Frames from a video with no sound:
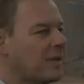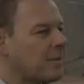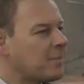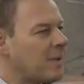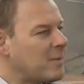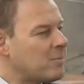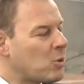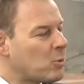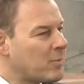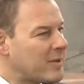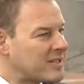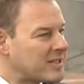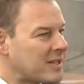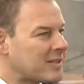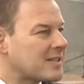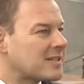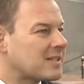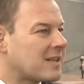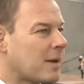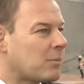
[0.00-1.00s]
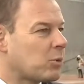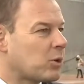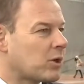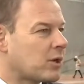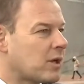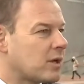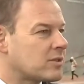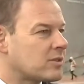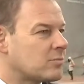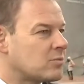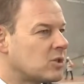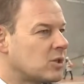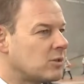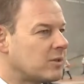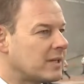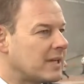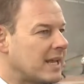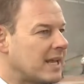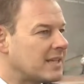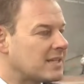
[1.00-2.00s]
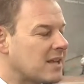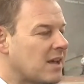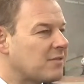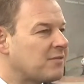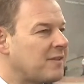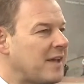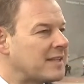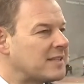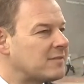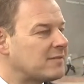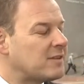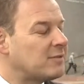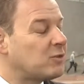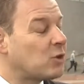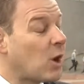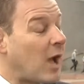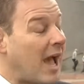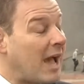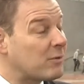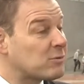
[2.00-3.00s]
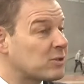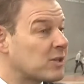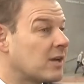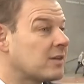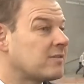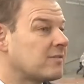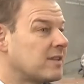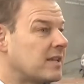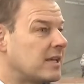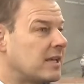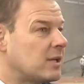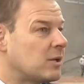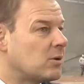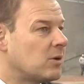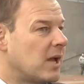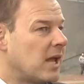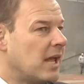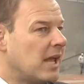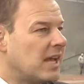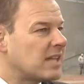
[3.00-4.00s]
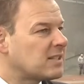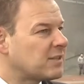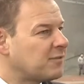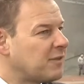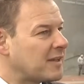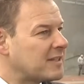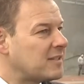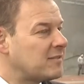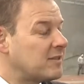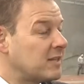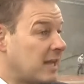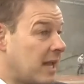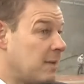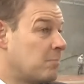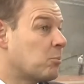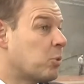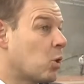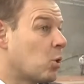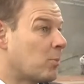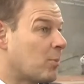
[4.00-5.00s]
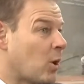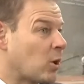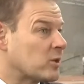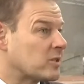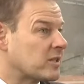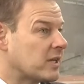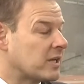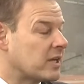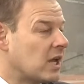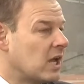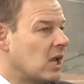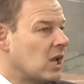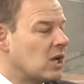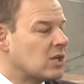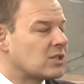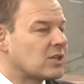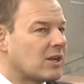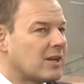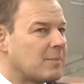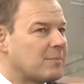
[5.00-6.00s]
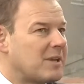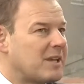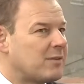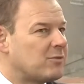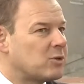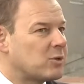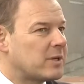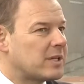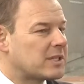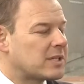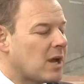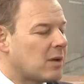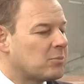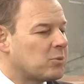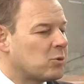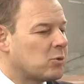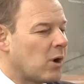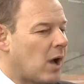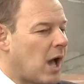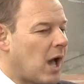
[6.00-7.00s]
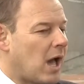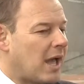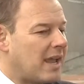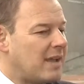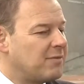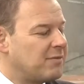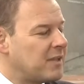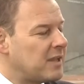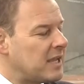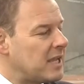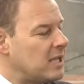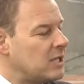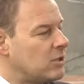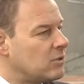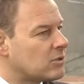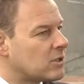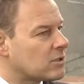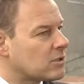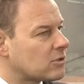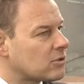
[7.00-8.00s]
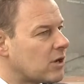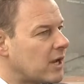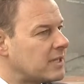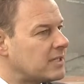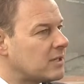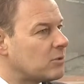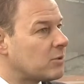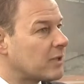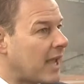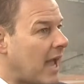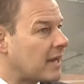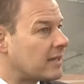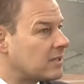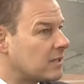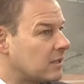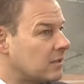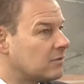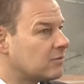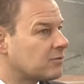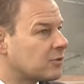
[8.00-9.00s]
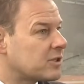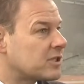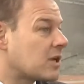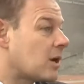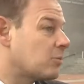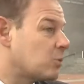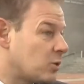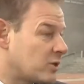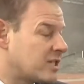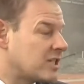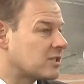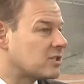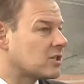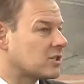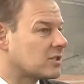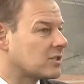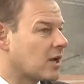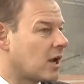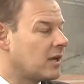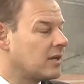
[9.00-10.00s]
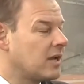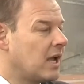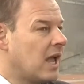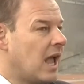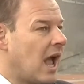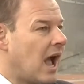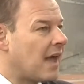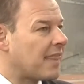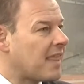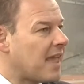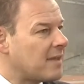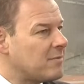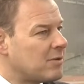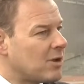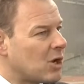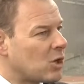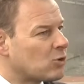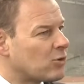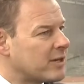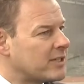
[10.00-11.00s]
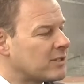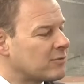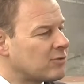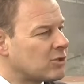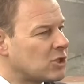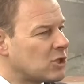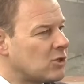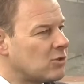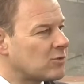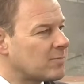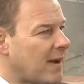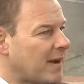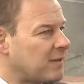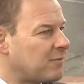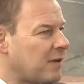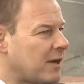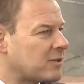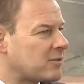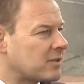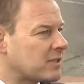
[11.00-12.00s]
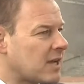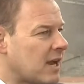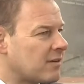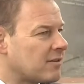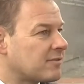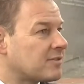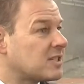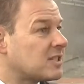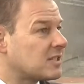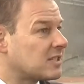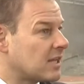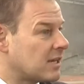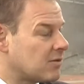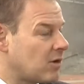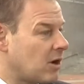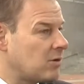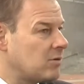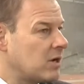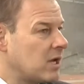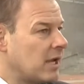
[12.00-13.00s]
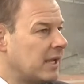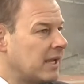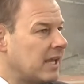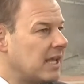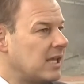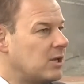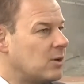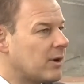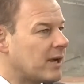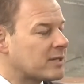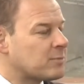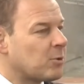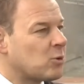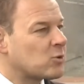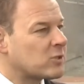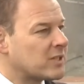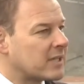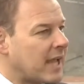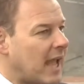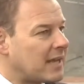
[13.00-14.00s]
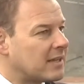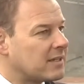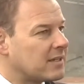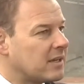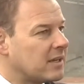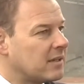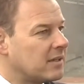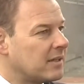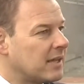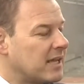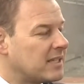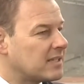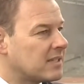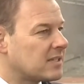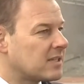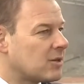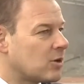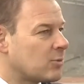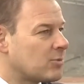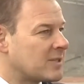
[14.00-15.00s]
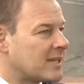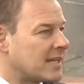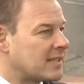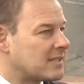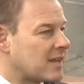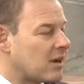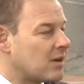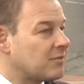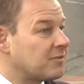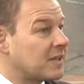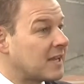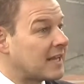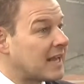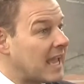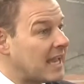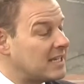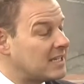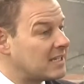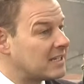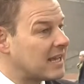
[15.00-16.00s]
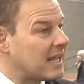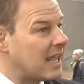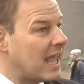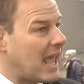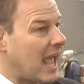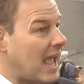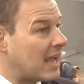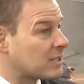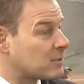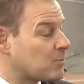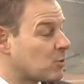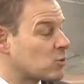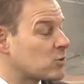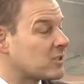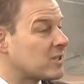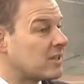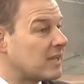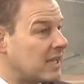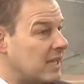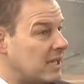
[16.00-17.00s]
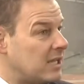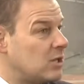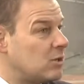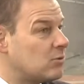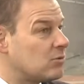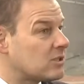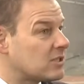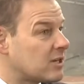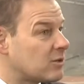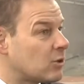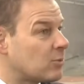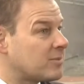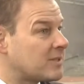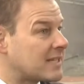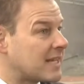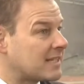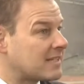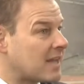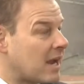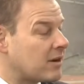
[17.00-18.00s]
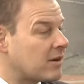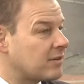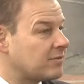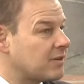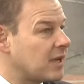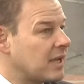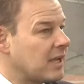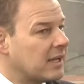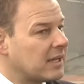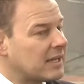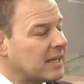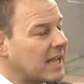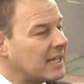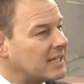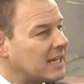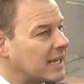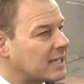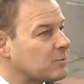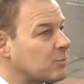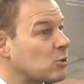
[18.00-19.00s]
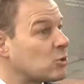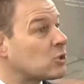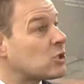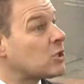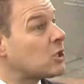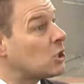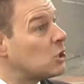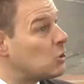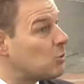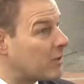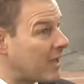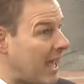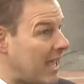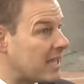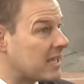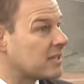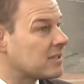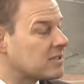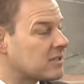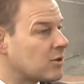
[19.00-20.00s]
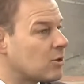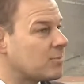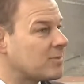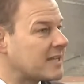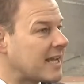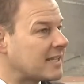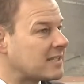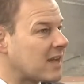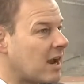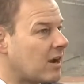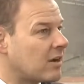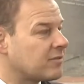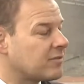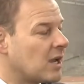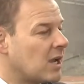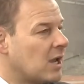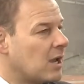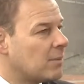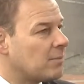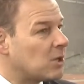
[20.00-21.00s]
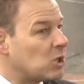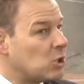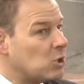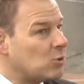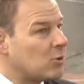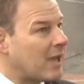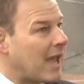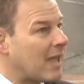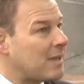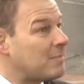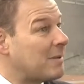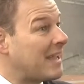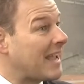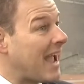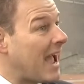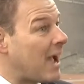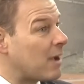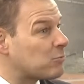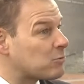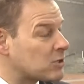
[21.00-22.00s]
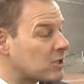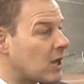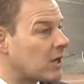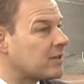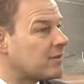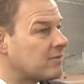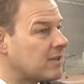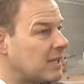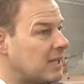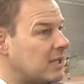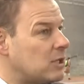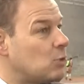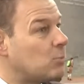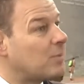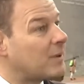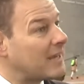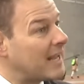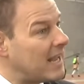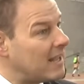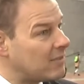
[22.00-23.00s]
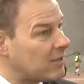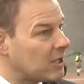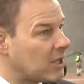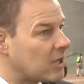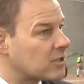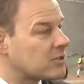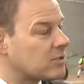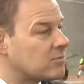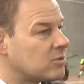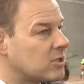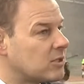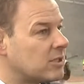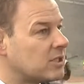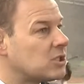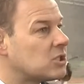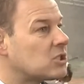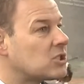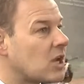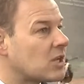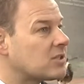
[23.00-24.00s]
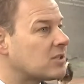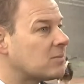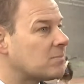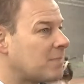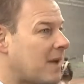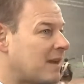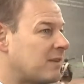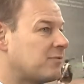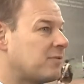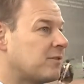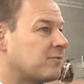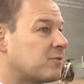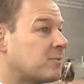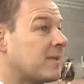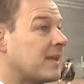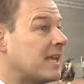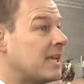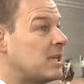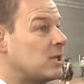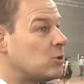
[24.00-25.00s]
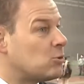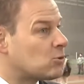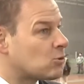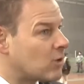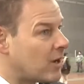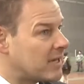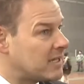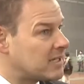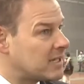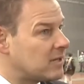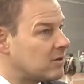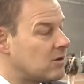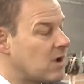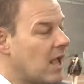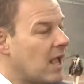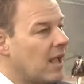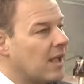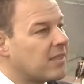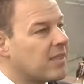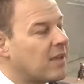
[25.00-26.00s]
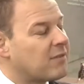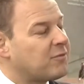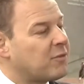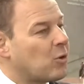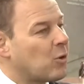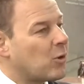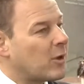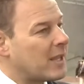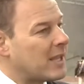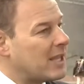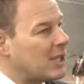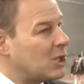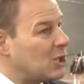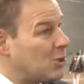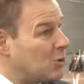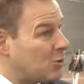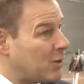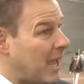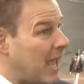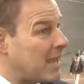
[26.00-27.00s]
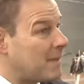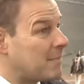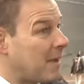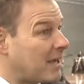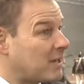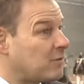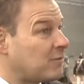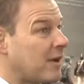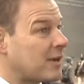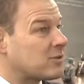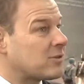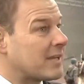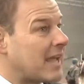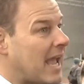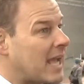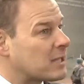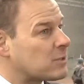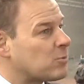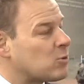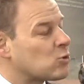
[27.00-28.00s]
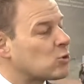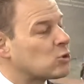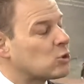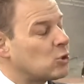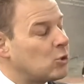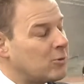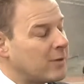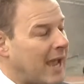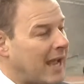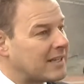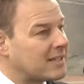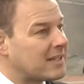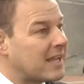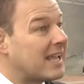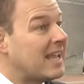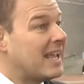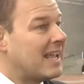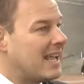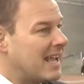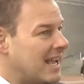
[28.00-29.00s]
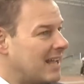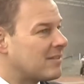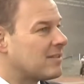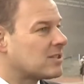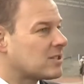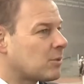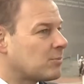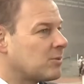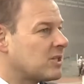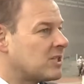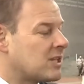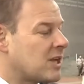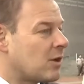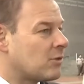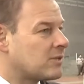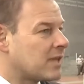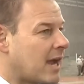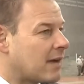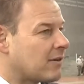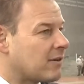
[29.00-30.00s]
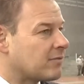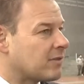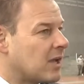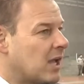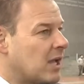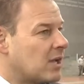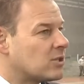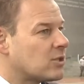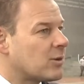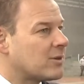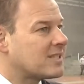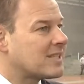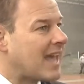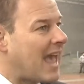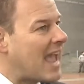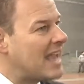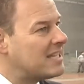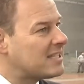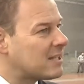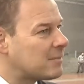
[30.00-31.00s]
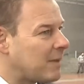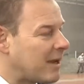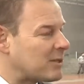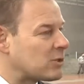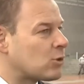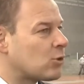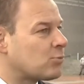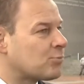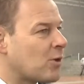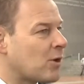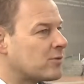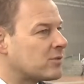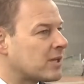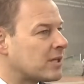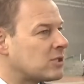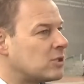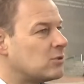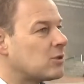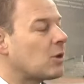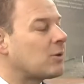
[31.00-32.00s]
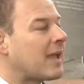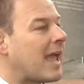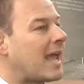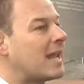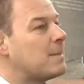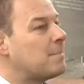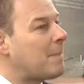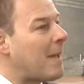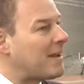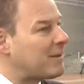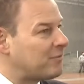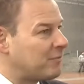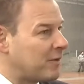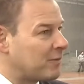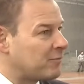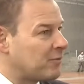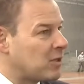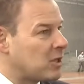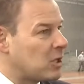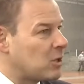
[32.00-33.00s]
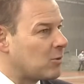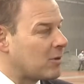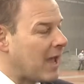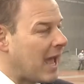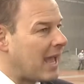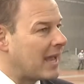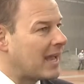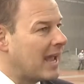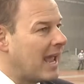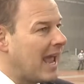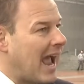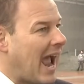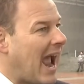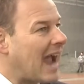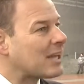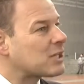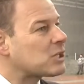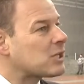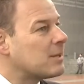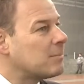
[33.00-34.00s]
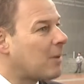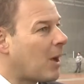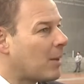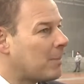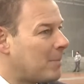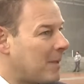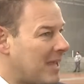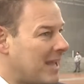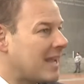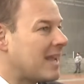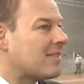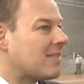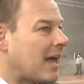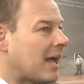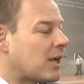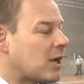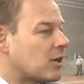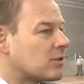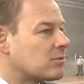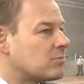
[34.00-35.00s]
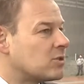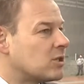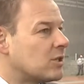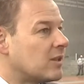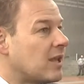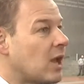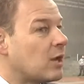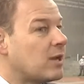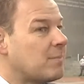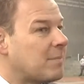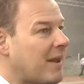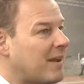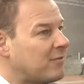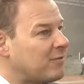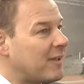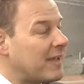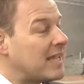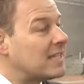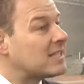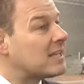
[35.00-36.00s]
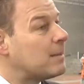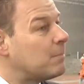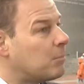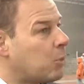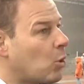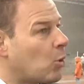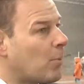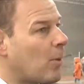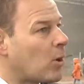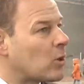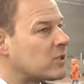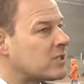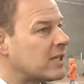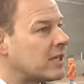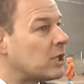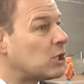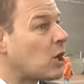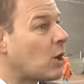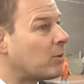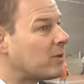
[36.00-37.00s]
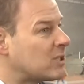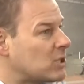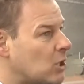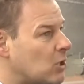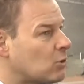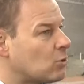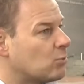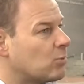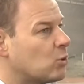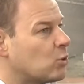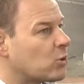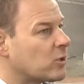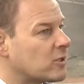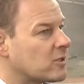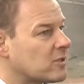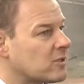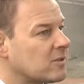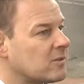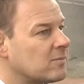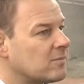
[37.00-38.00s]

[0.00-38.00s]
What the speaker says: Well, I think people misunderstand what a customs union is. Effectively, if you're outside of the EU, it's effectively an import policy. So let me give you an example. If the EU does a trade deal with Canada, for example, which it's just done, and they agree to reduce manufacturing tariffs to zero, EU exports to Canada hit a 0% tariff, Canadian exports to the EU, 0% tariff, Canadian exports to the UK, 0% tariff. But UK, being outside of the EU but in the customs union, doesn't benefit from the EU trade deal. Therefore, UK manufacturing exports to Canada hit the WTO tariff. So it's an asymmetrical process. You don't get any benefit for the UK actually by being in that customs union. The only benefit is an import policy and no internal borders.